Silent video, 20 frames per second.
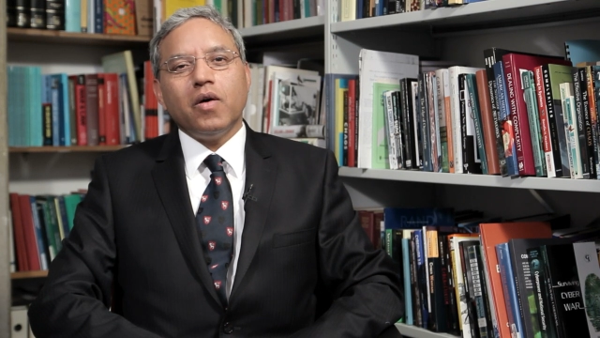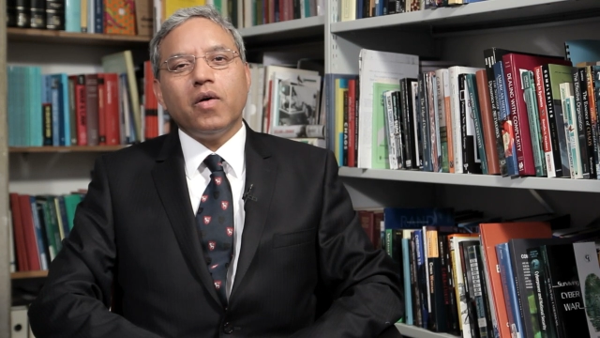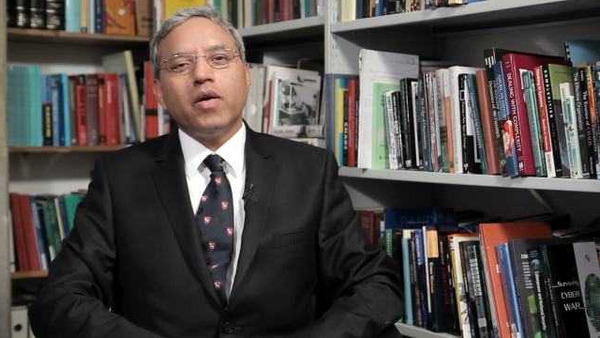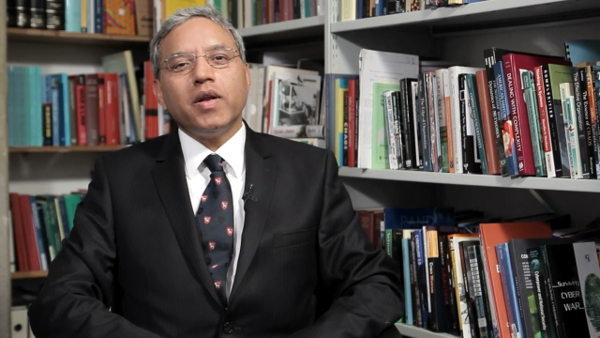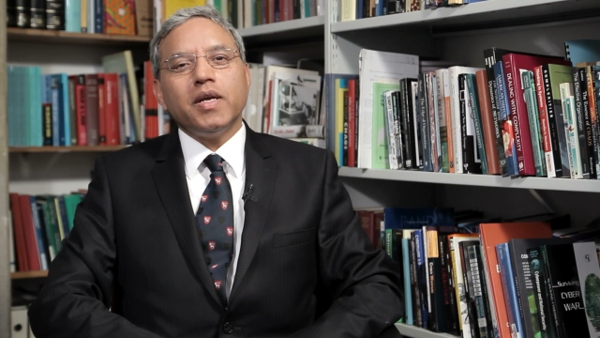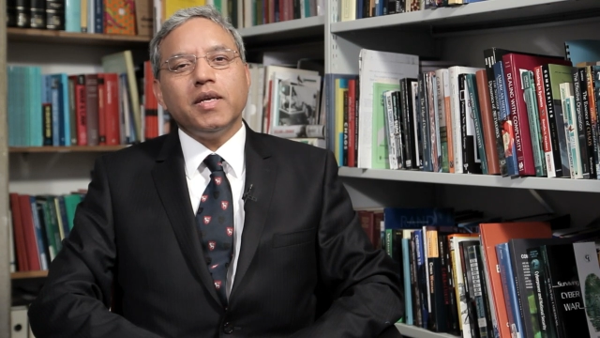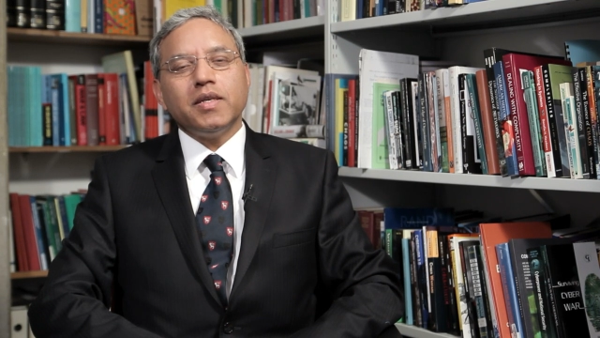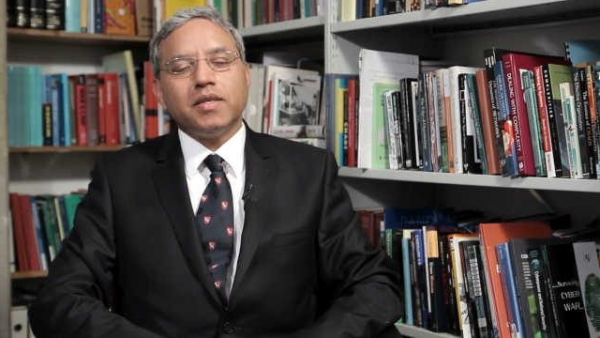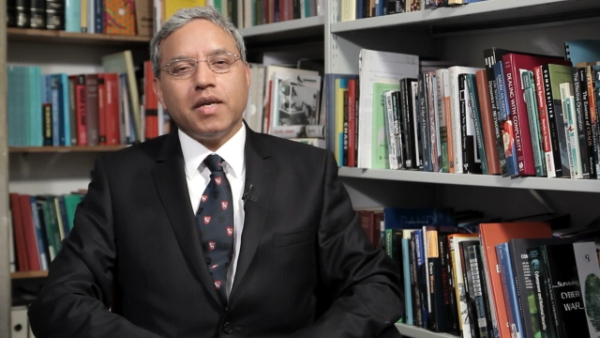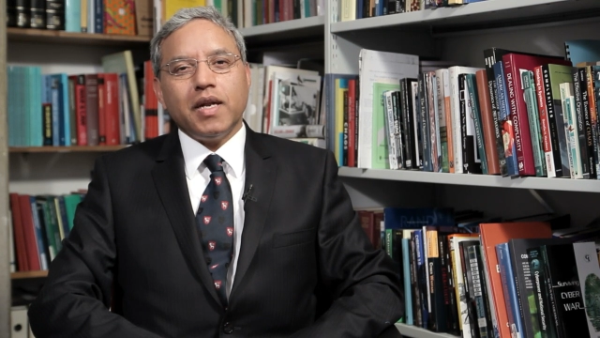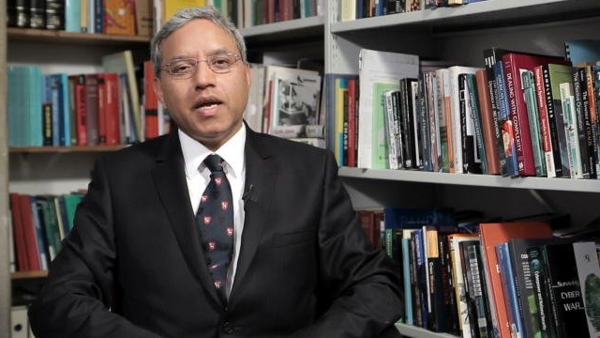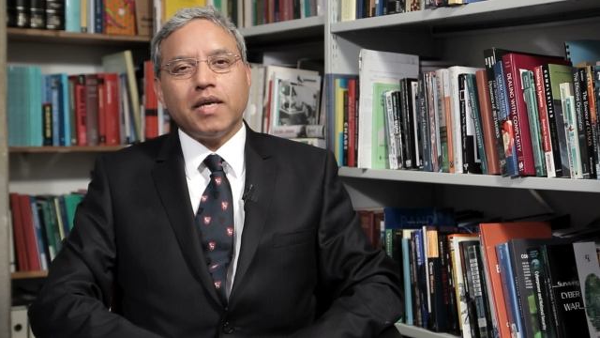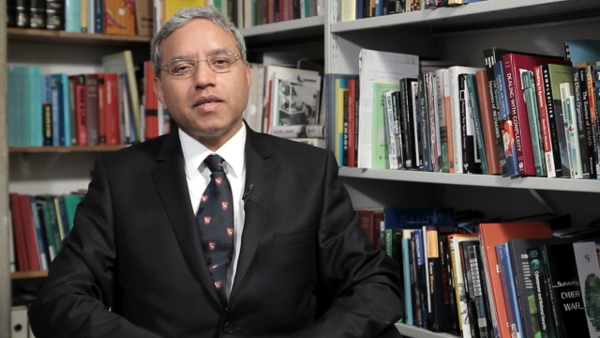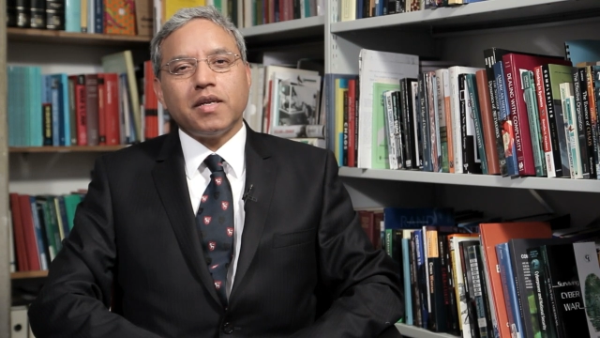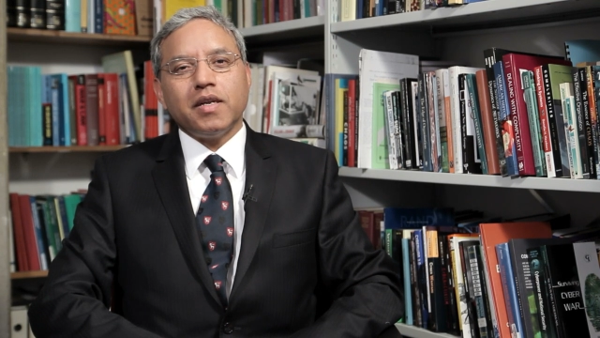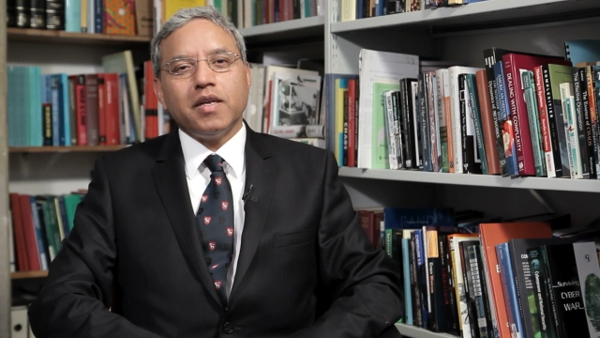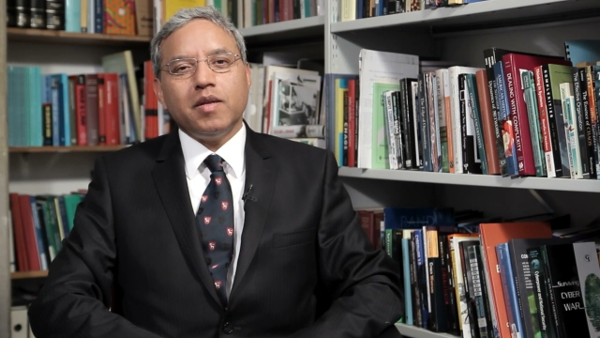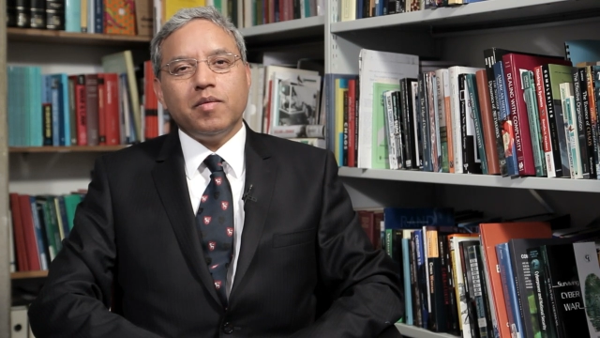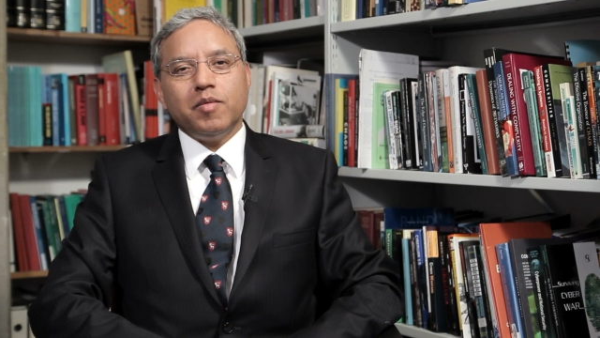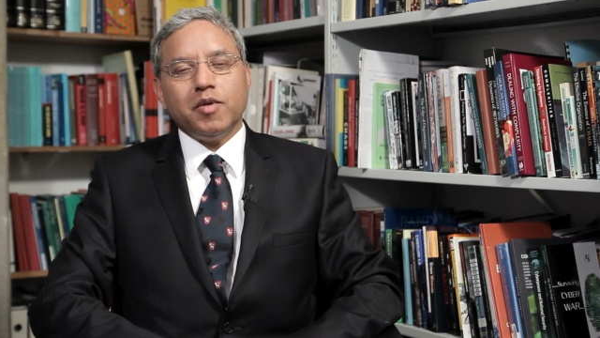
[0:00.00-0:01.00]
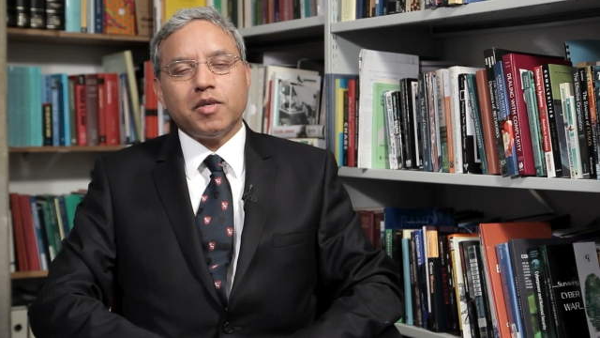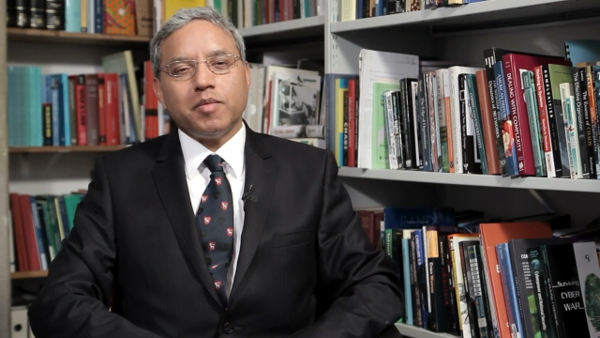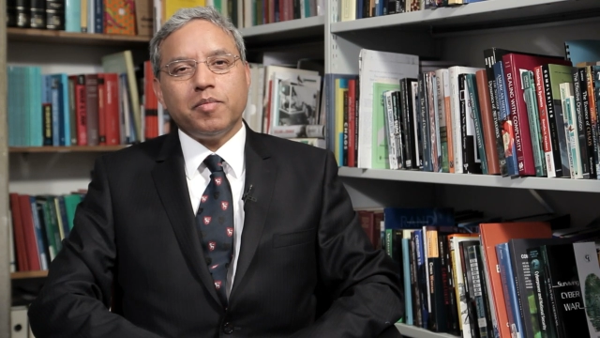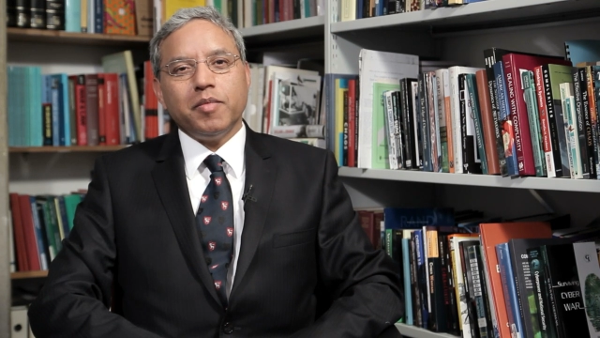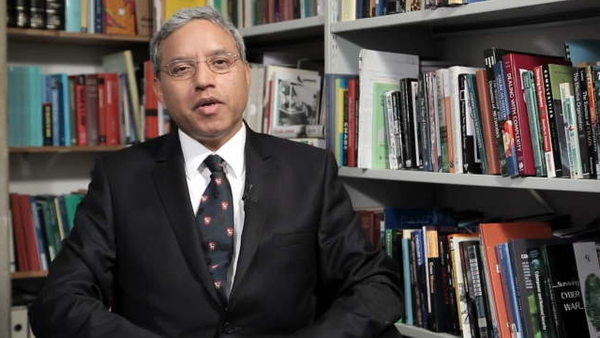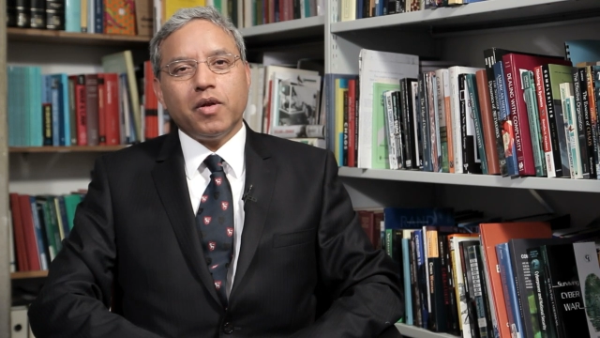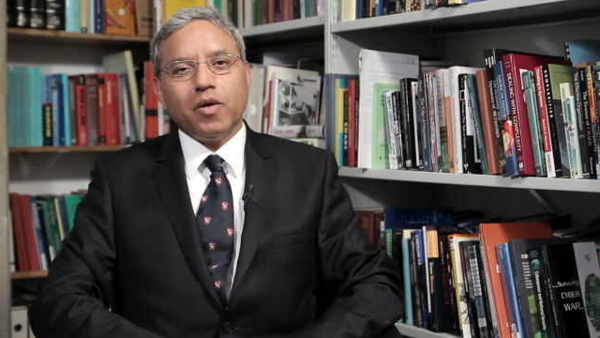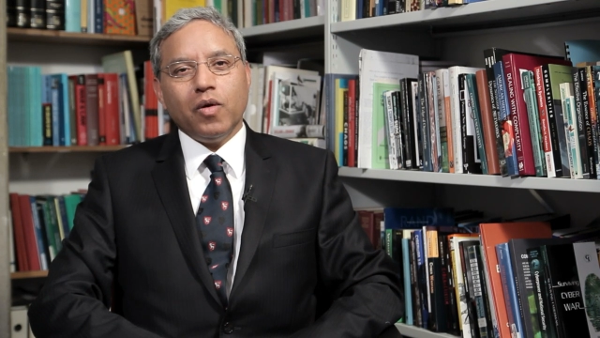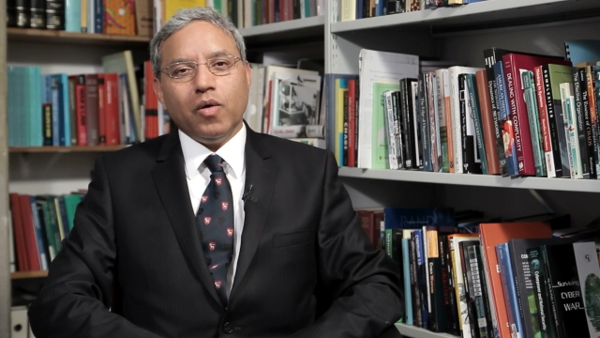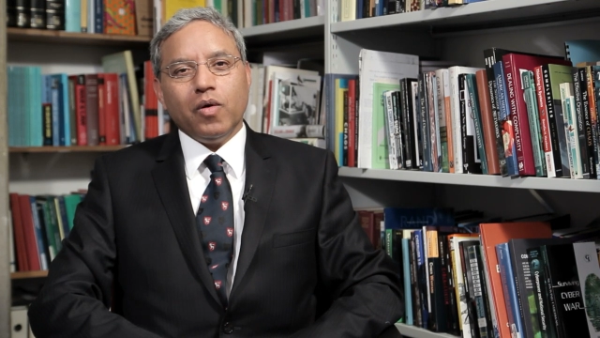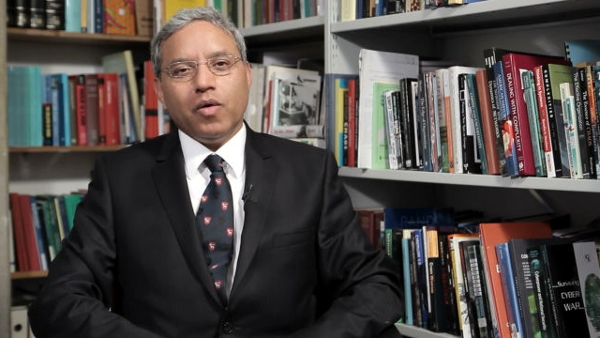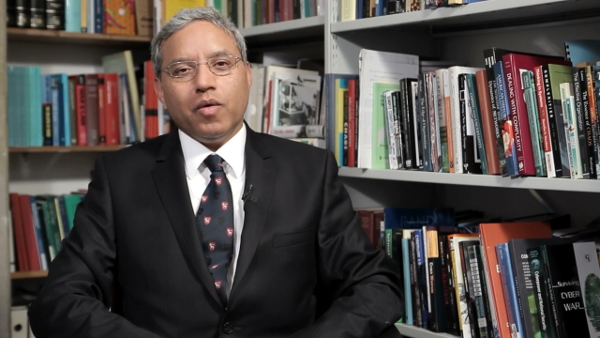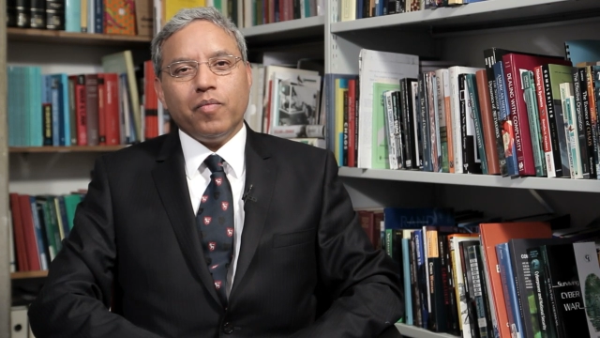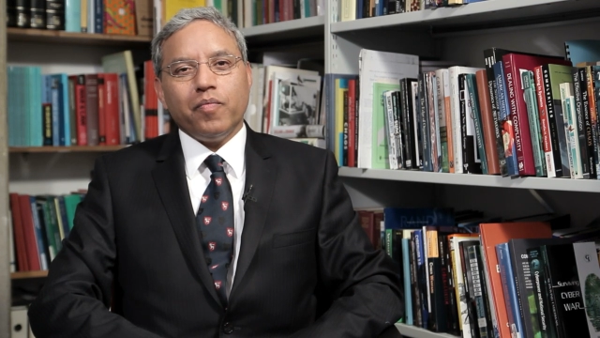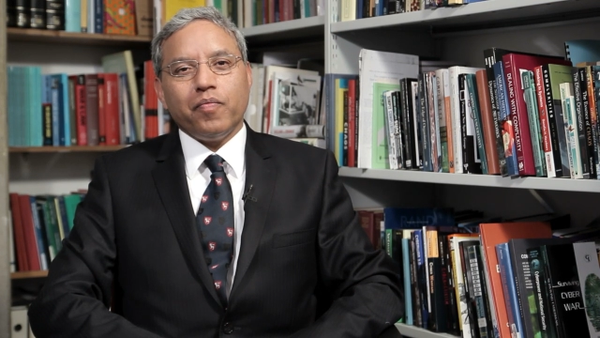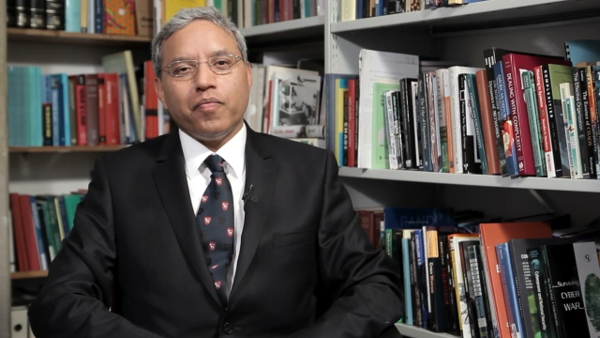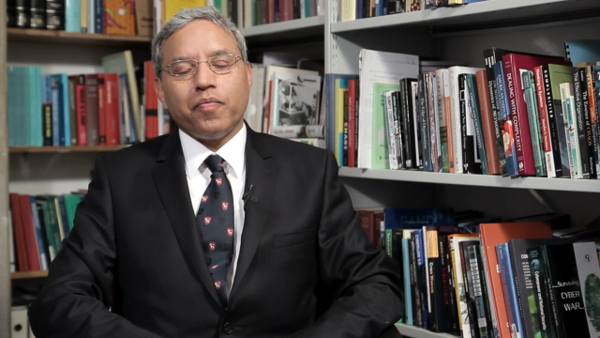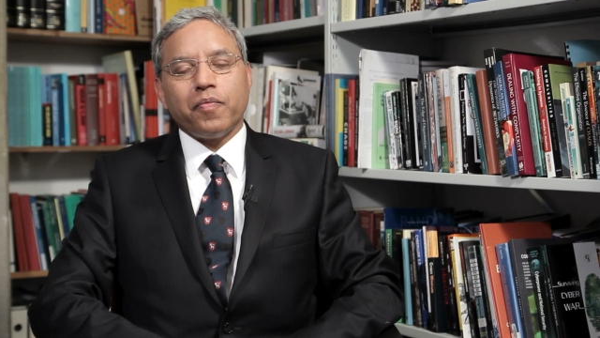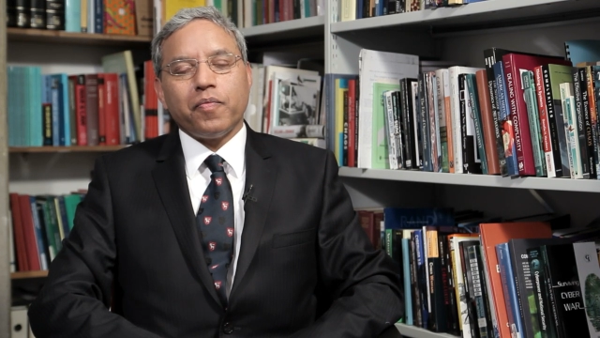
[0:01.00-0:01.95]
on international investment law.